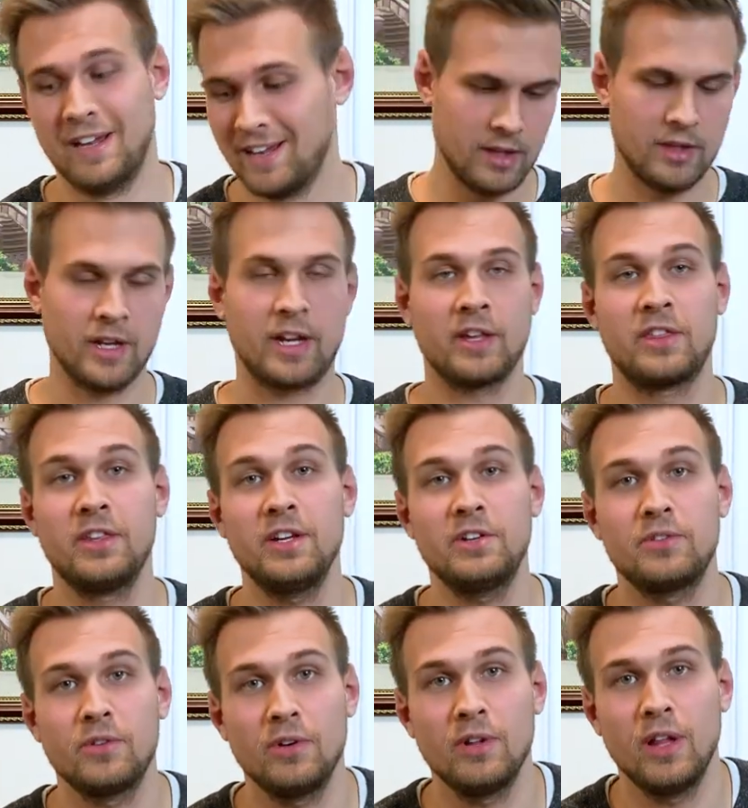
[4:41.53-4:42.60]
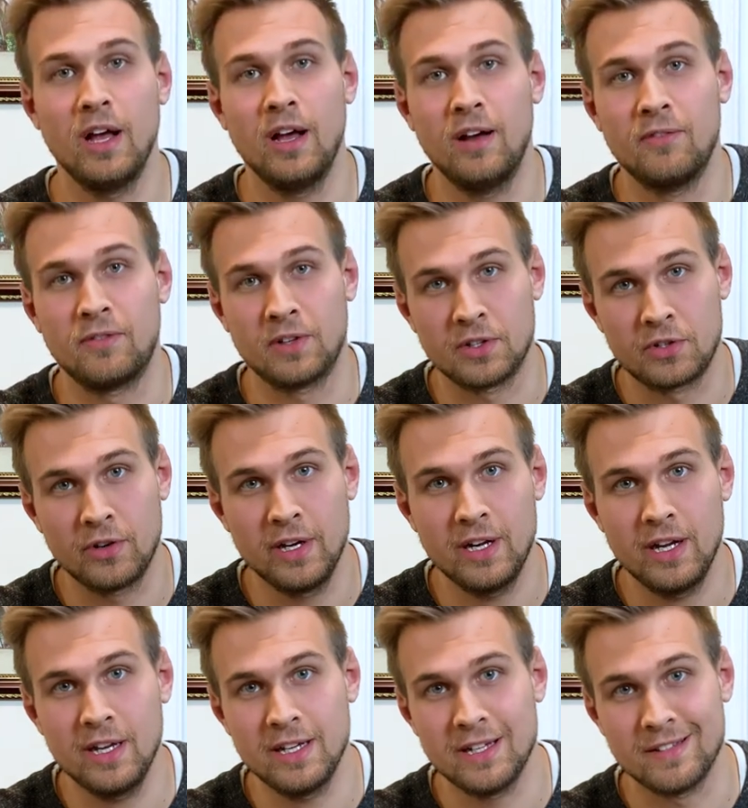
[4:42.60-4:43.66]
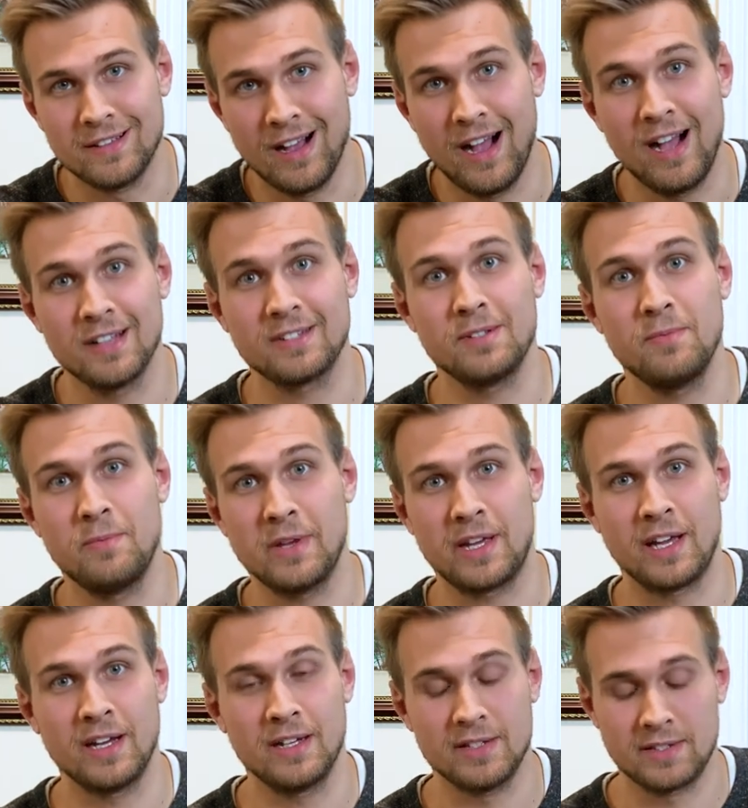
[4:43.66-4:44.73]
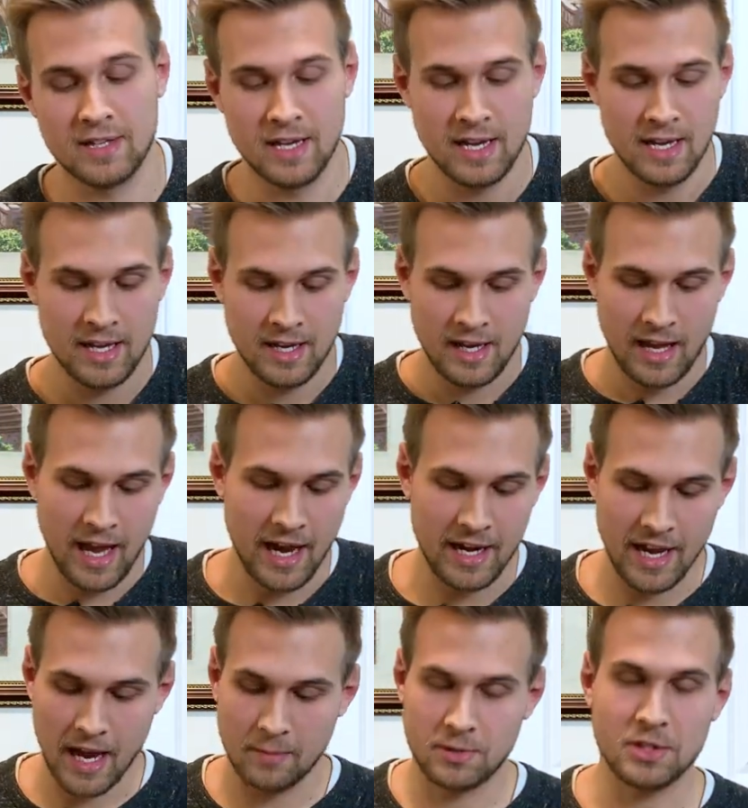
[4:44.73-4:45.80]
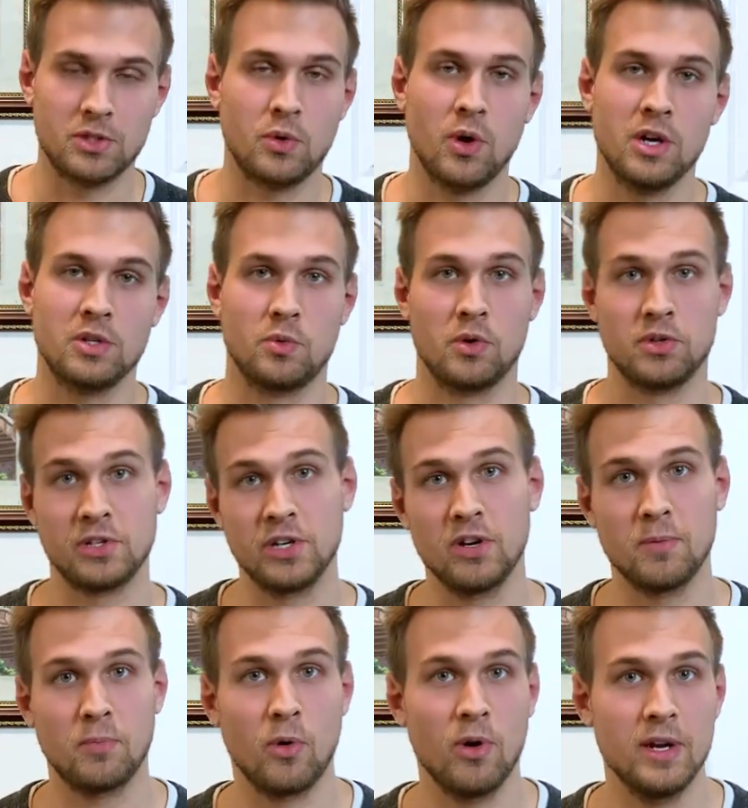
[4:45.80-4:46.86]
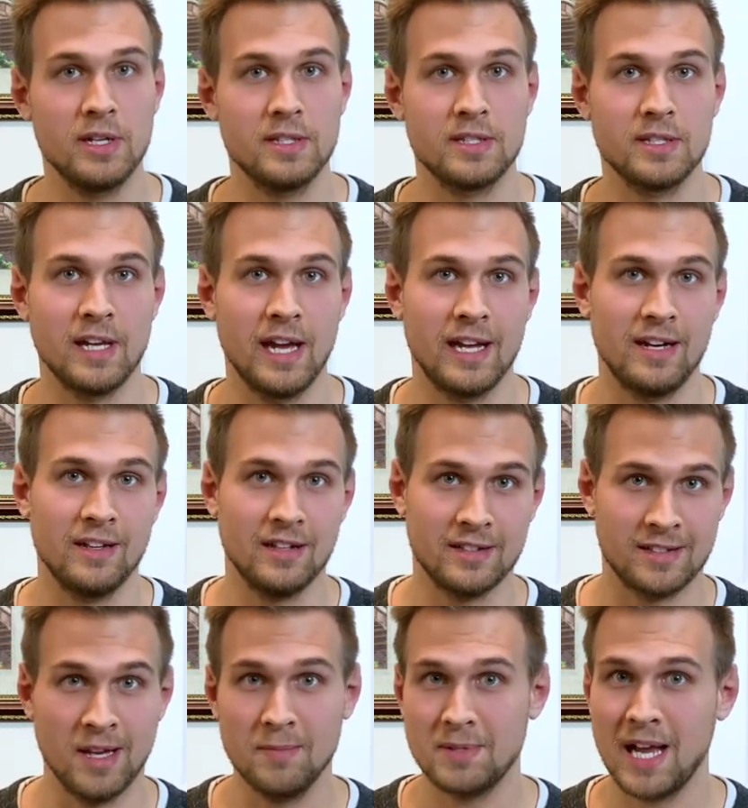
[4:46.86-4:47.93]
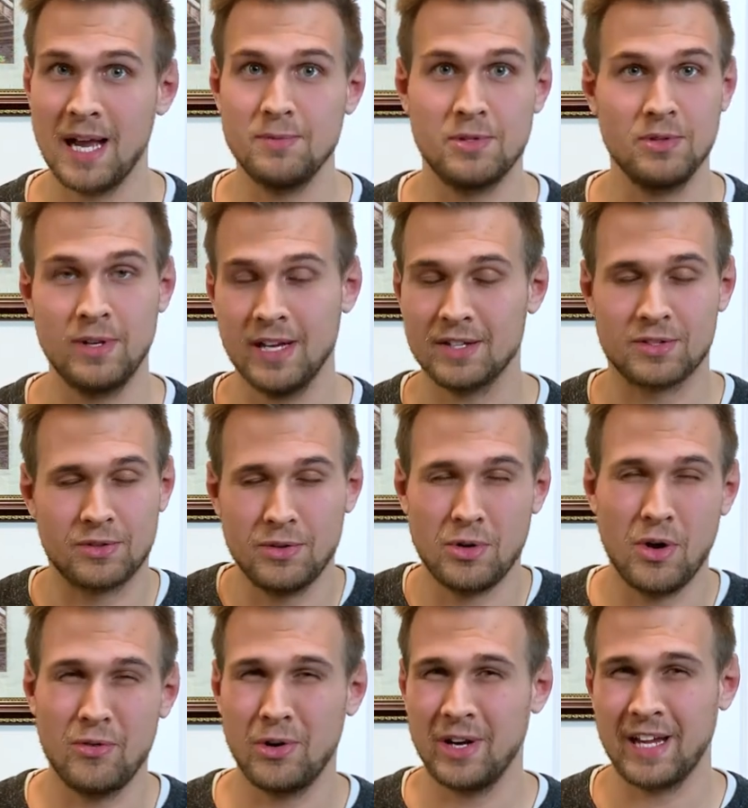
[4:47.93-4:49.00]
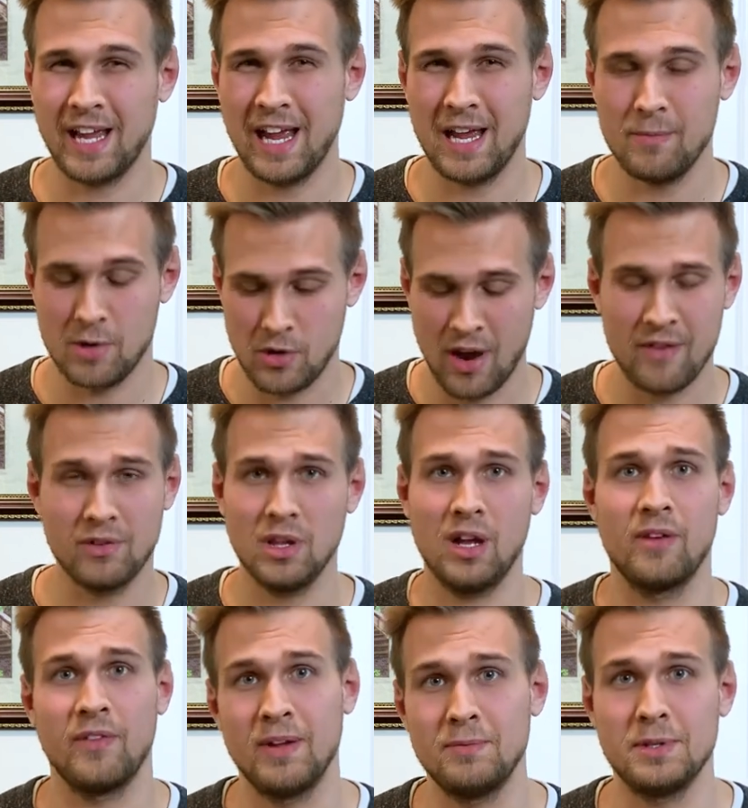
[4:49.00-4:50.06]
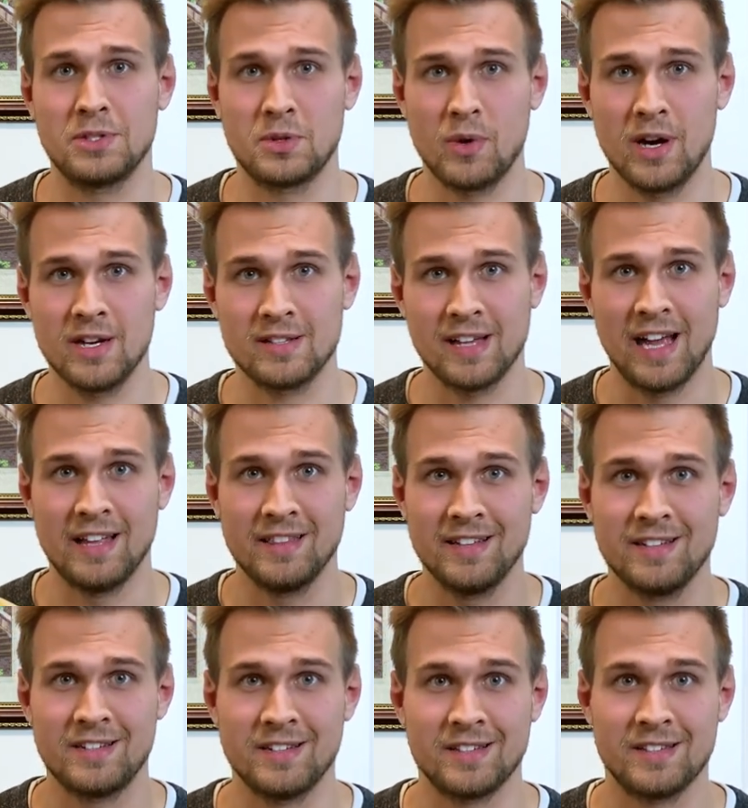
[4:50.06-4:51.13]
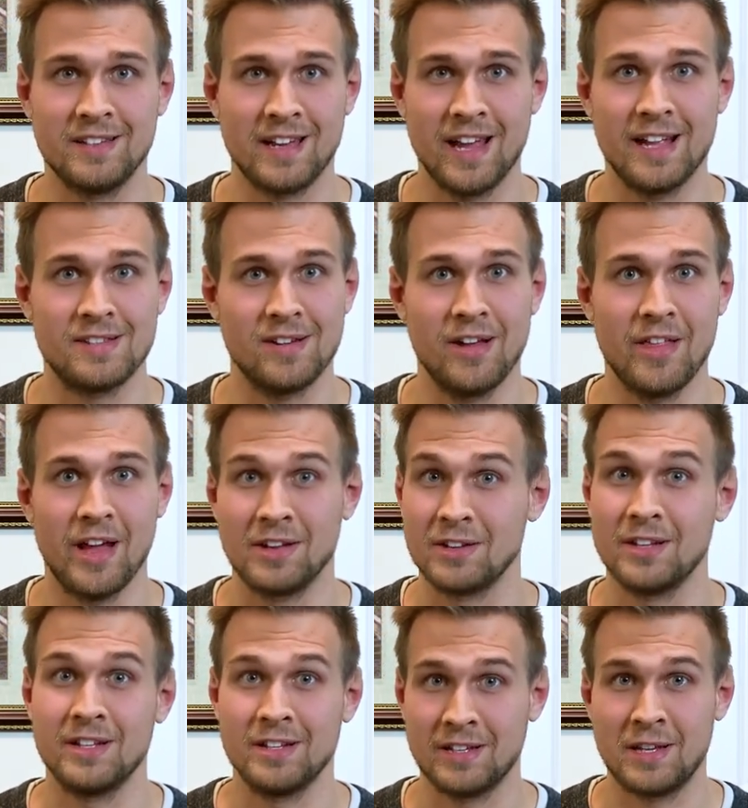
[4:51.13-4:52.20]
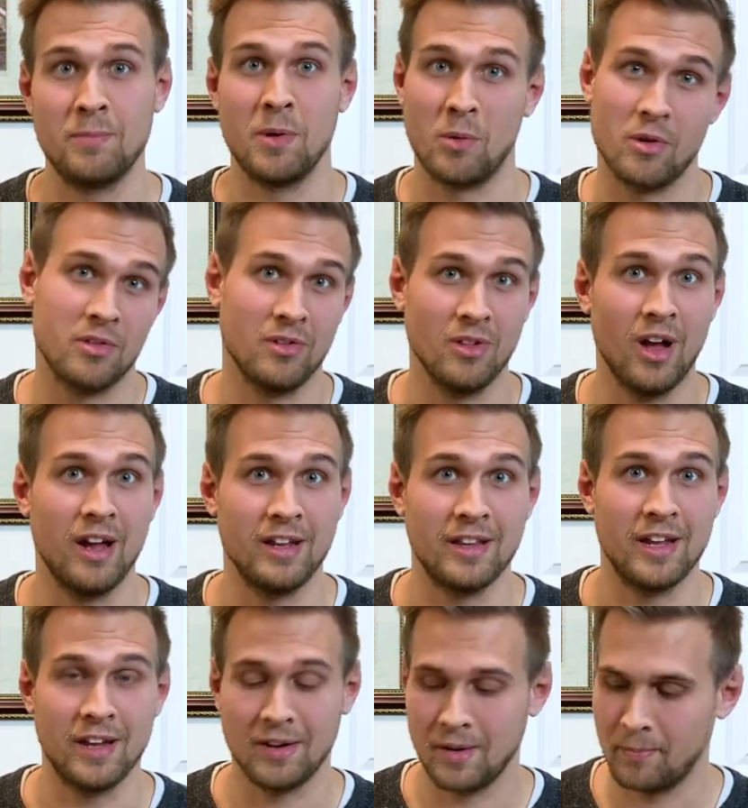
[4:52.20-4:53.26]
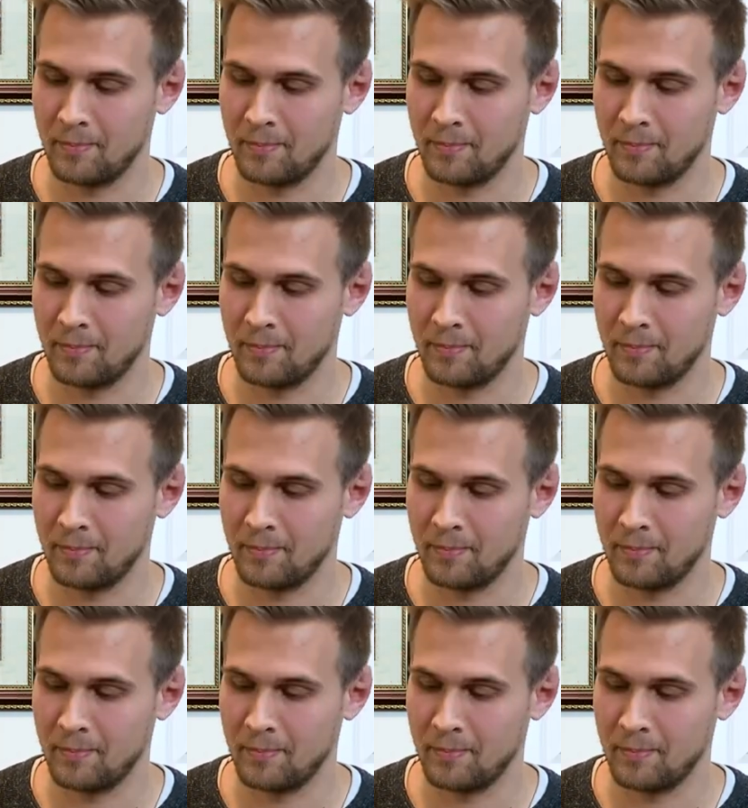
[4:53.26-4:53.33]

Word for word: The Cathedral of Caterina is awesome because any empty square is worth zero points, and sometimes you get screwed over in a game and you have a lot of empty squares, and this just negates all that. It can be worth a lot in the end.